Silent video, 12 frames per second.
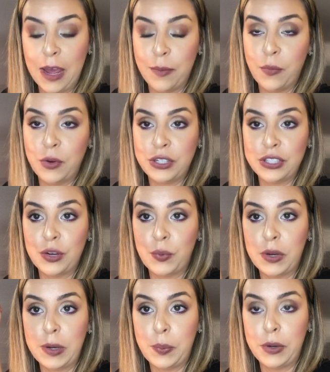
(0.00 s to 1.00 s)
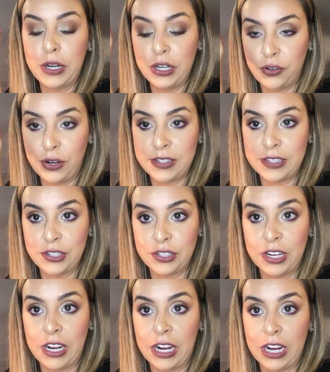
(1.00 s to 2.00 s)
which is a really pretty
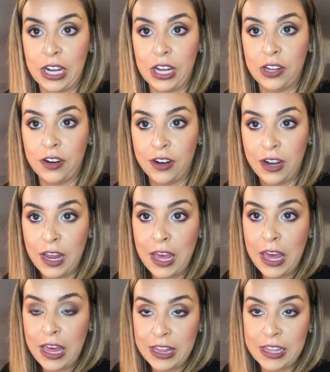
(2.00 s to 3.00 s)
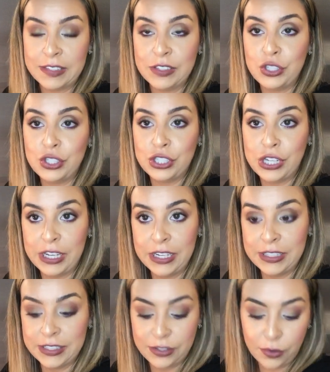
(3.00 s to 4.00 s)
transition kind of color. This is
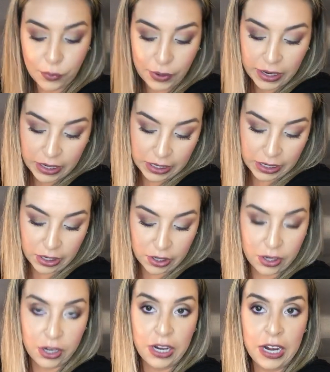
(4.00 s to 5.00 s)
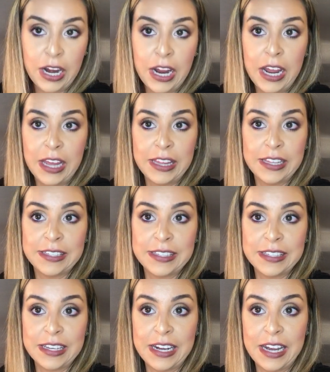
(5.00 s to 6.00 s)
Jeans right here. This
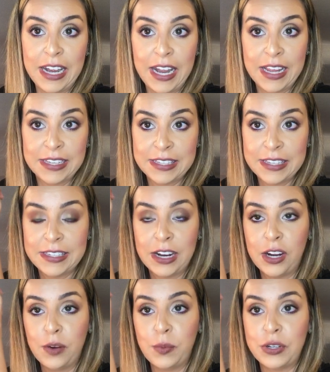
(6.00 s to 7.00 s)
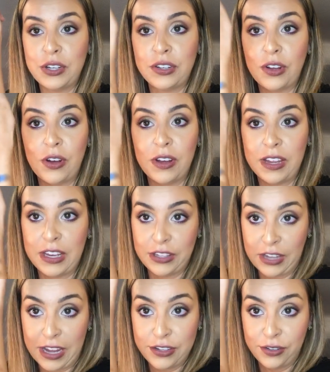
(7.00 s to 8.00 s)
is Necessary, which is
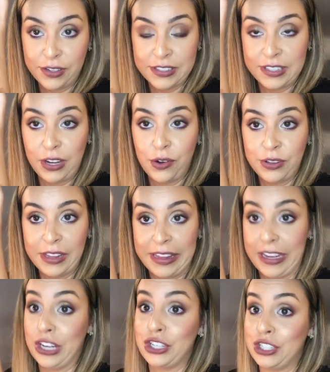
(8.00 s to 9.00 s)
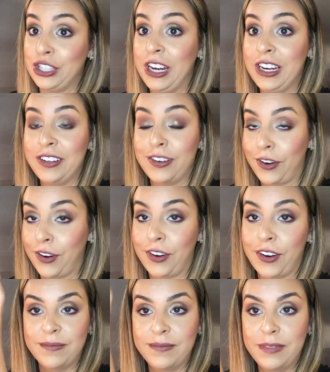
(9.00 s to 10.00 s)
as you can see, only like a shade
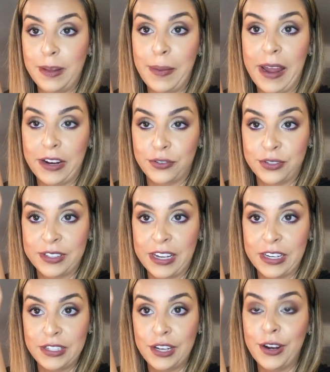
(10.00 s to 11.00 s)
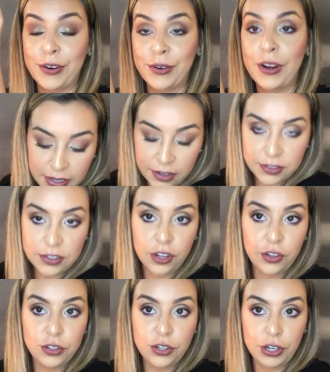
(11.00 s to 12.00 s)
darker than my actual skin tone. Here is
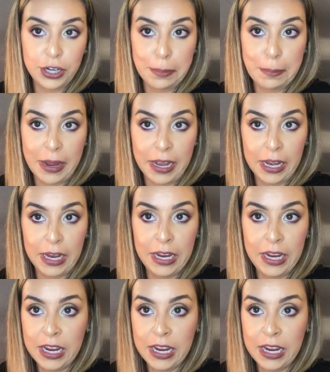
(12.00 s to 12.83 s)
called Dirty Money,